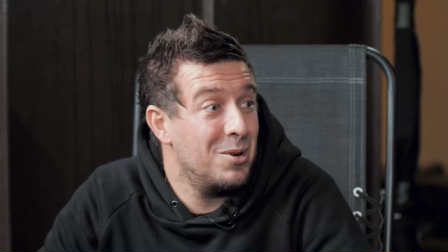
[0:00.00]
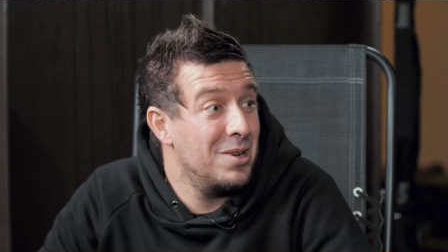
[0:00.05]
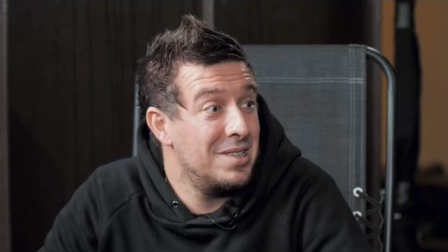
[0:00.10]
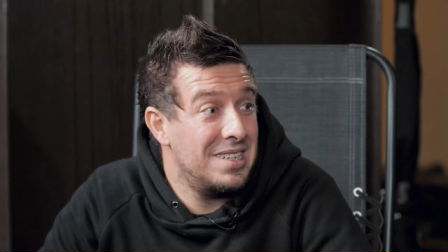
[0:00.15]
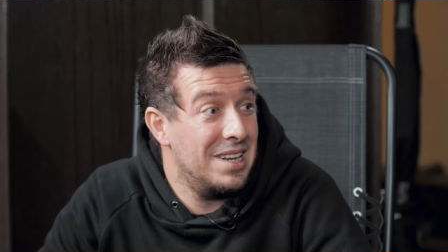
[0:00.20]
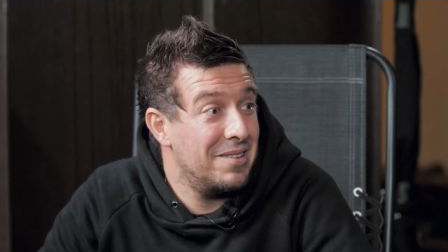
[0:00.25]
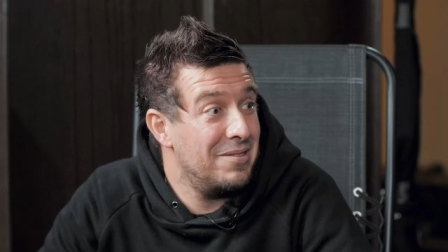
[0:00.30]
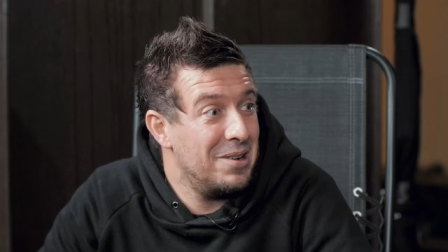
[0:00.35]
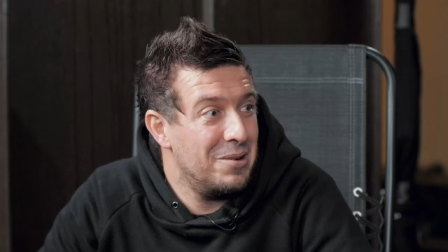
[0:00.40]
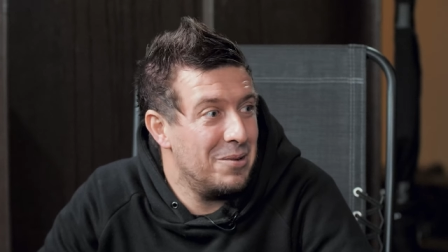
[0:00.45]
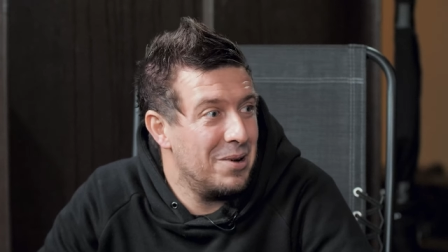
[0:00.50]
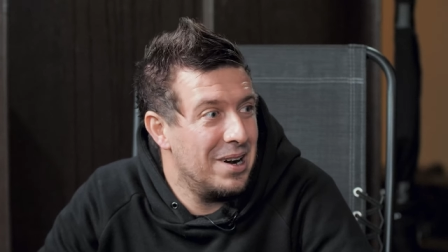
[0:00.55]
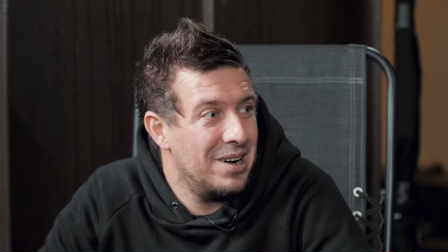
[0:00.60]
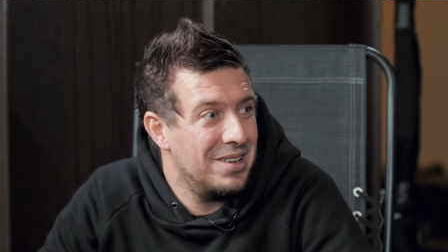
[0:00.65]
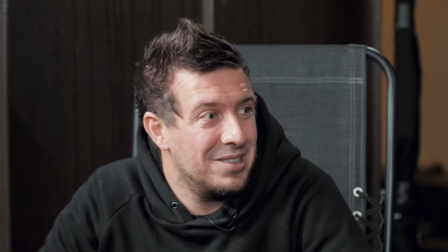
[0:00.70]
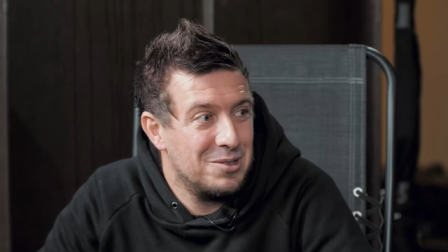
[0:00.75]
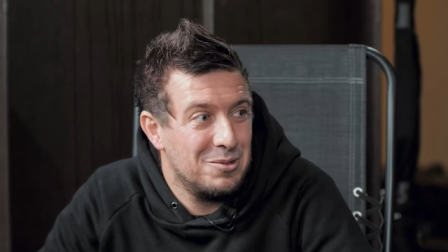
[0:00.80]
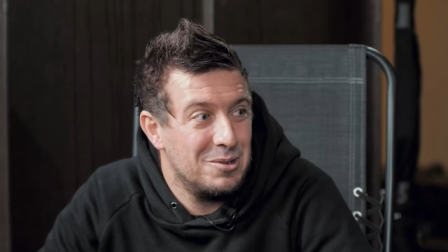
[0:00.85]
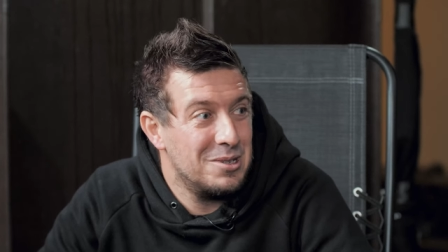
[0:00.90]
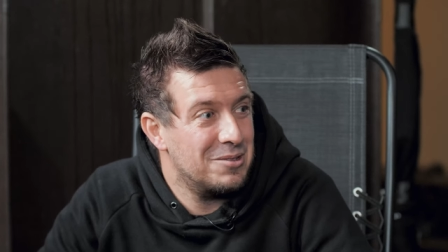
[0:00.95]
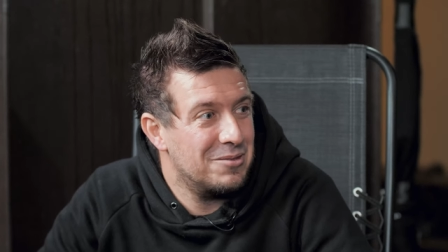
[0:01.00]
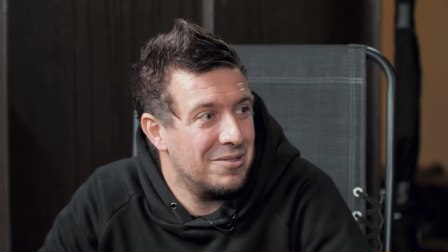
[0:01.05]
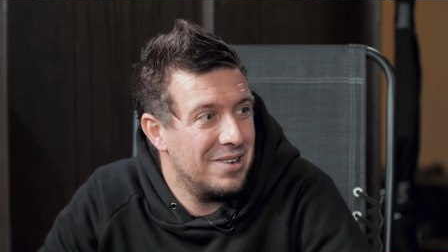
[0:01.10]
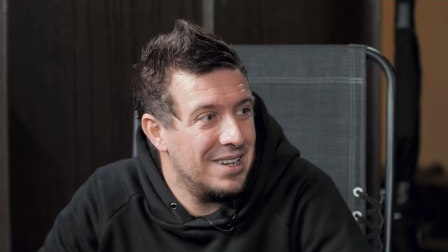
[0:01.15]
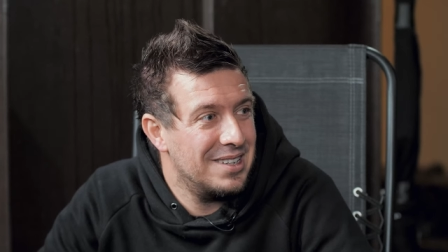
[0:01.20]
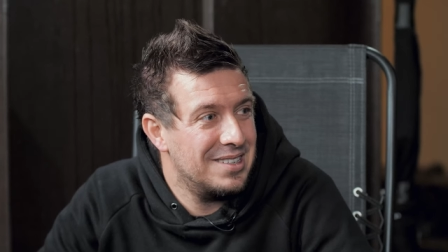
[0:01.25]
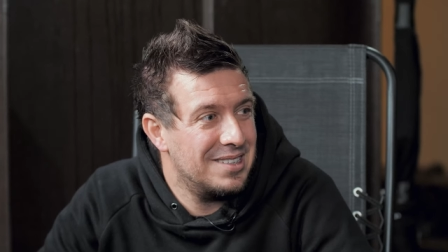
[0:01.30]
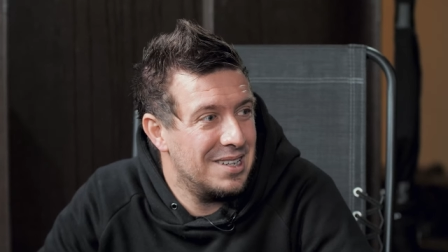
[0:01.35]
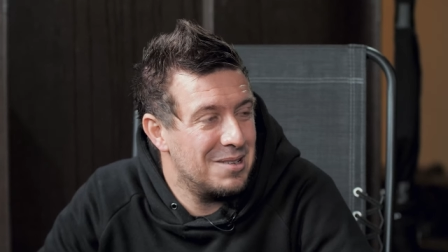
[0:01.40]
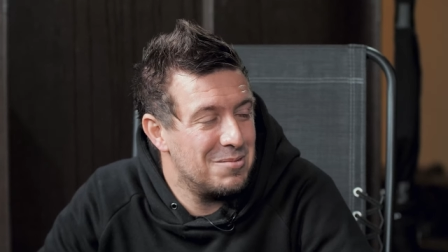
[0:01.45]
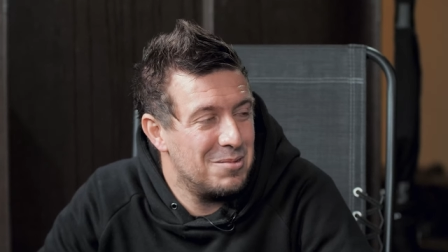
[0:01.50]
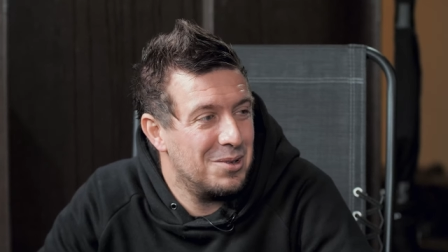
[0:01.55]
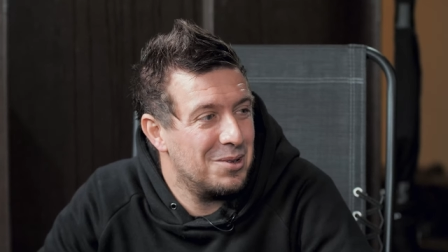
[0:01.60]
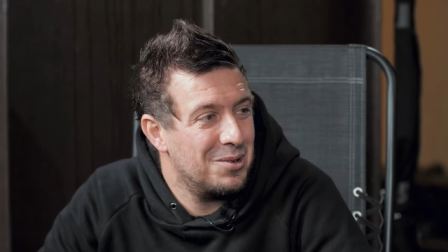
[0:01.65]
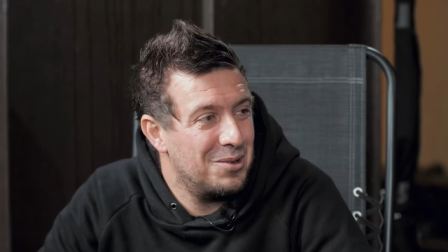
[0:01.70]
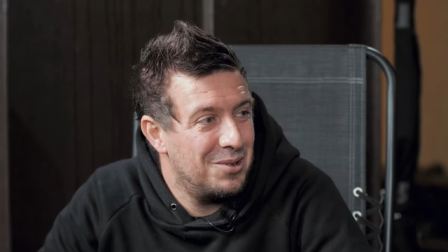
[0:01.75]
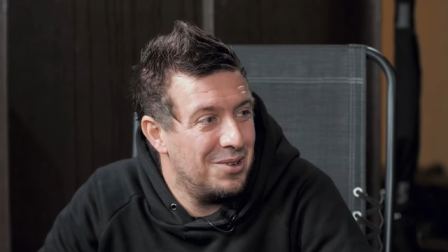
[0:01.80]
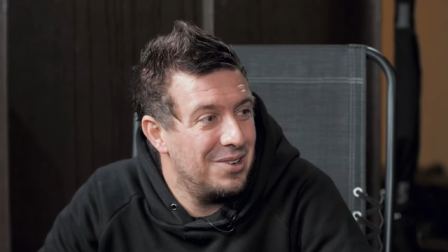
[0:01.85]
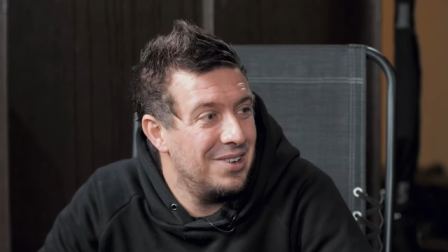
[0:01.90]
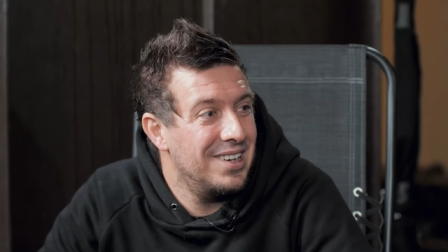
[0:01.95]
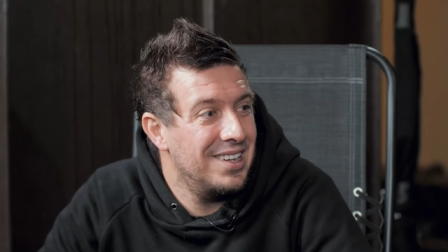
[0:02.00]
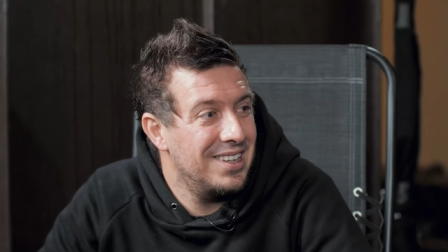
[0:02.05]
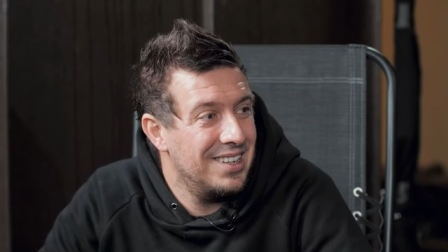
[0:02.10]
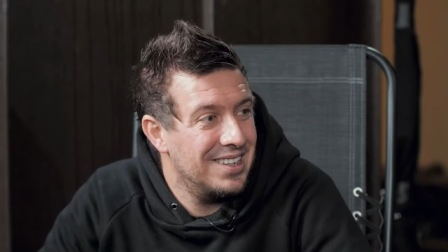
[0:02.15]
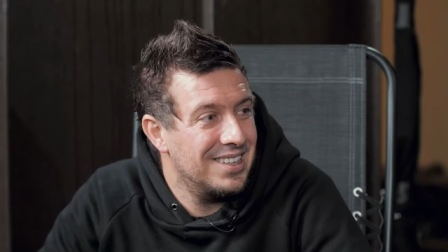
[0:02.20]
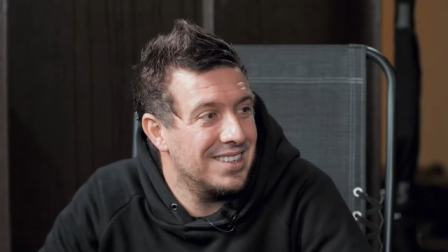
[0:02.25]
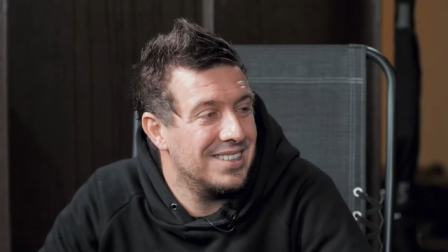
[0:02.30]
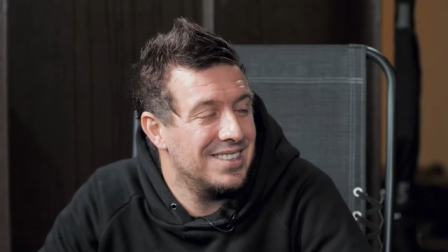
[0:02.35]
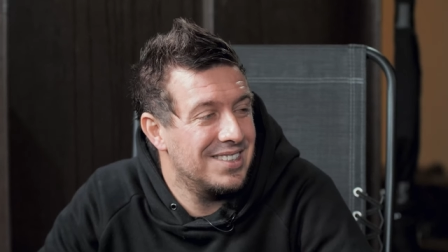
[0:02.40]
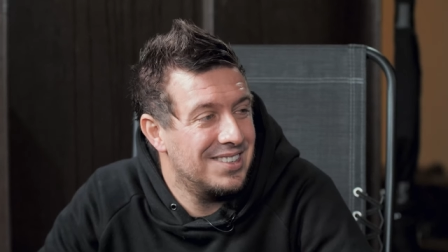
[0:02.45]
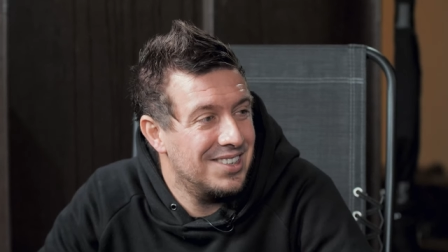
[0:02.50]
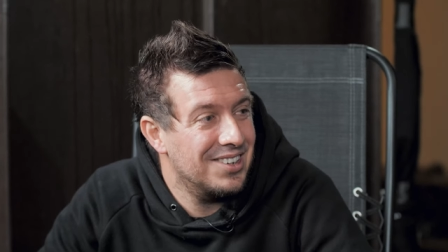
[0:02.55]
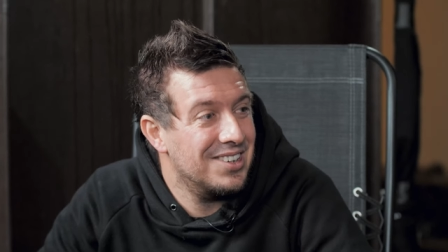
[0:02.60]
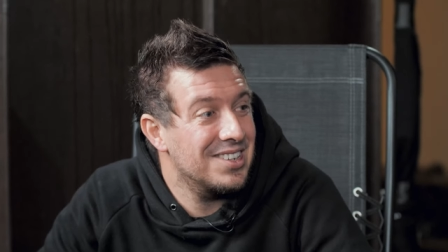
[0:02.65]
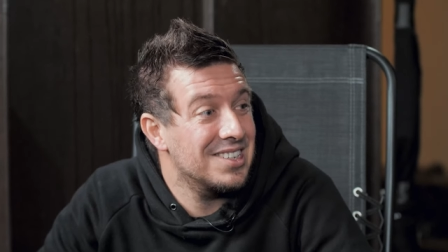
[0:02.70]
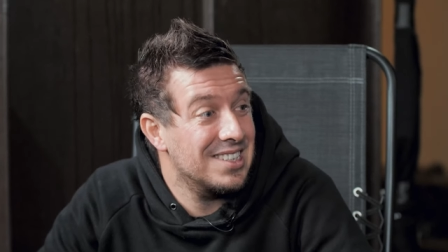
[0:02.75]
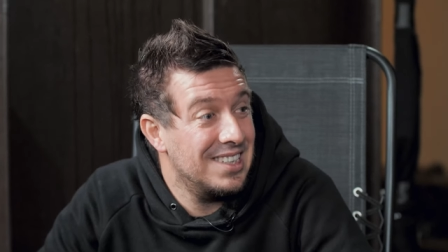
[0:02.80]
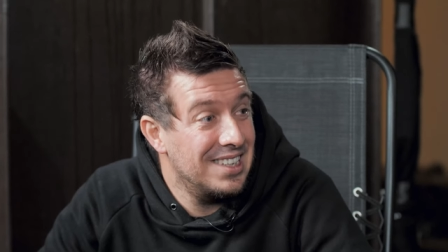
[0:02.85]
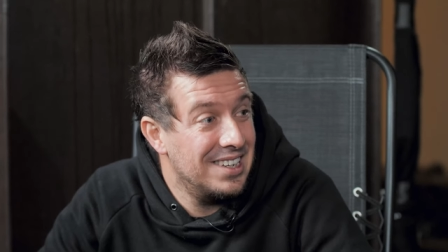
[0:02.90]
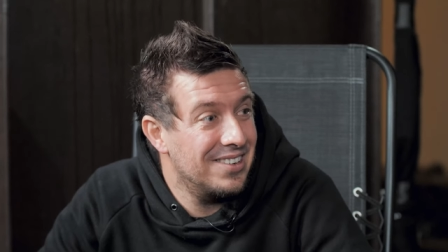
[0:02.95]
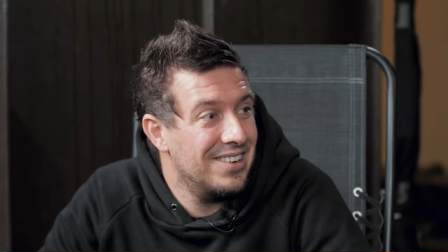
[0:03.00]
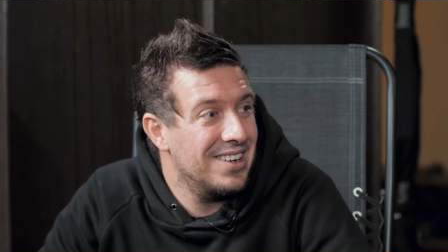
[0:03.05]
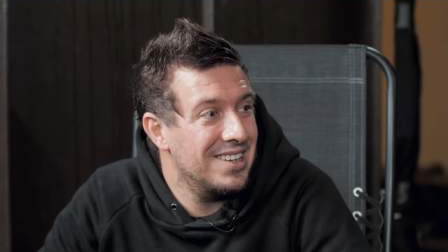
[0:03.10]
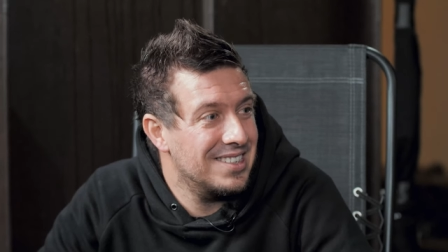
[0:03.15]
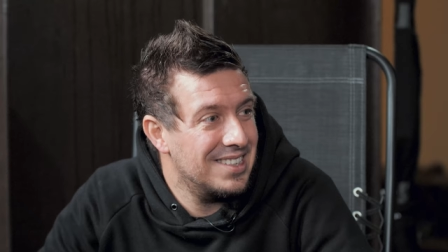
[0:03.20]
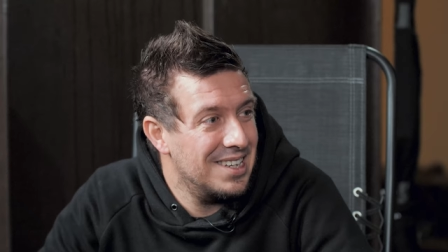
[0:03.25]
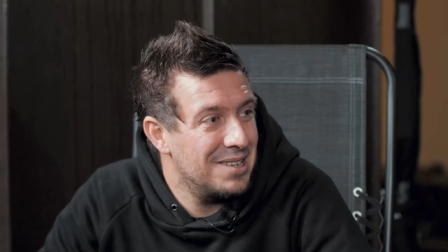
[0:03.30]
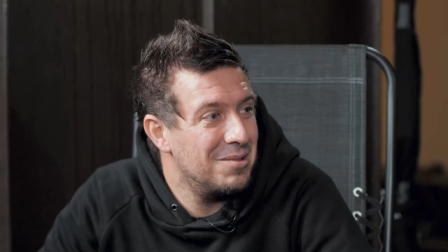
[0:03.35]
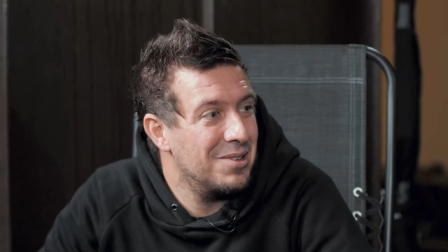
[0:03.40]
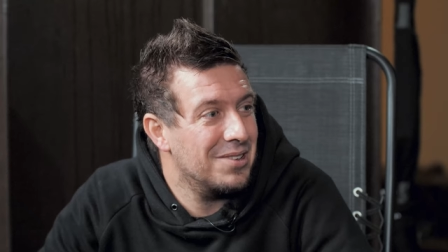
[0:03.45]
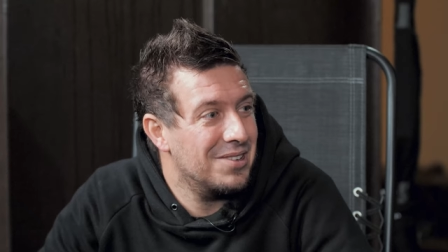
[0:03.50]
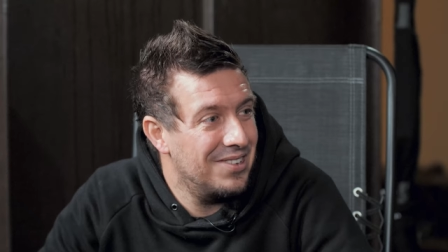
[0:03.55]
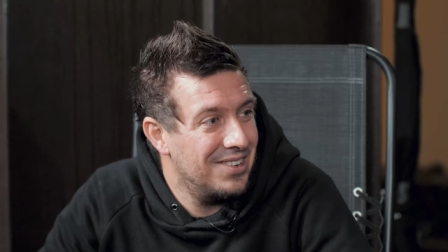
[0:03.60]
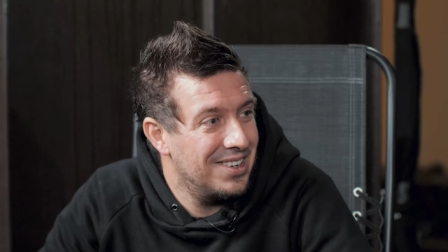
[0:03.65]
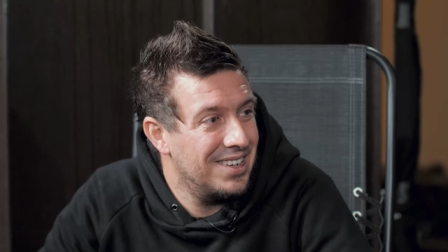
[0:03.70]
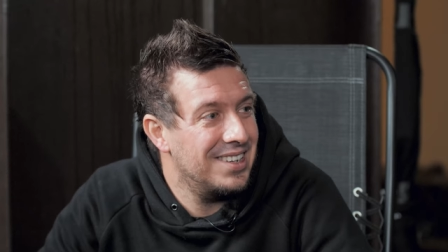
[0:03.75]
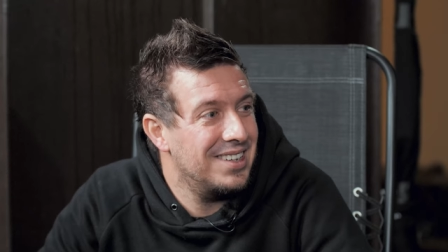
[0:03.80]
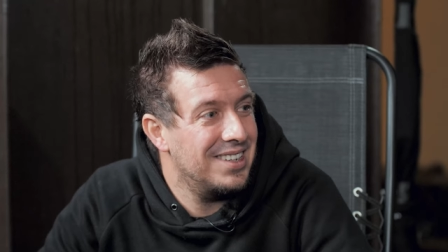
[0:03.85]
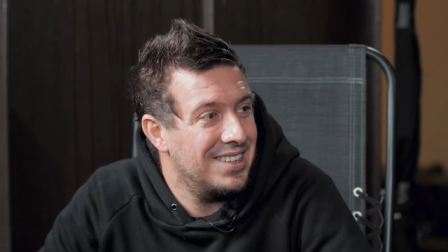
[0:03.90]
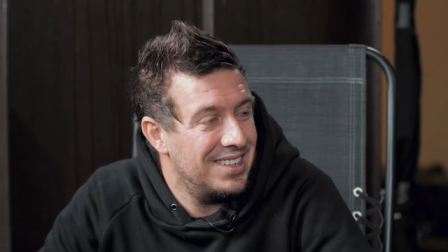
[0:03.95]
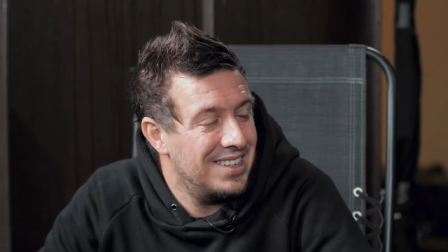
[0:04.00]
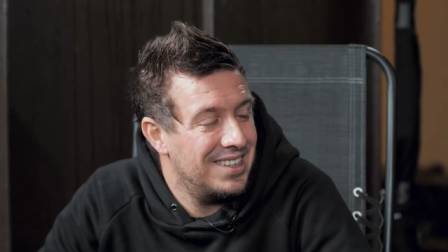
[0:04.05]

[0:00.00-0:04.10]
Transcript: coins everywhere, Swiss franc stable coin, Turkish lira stable coin.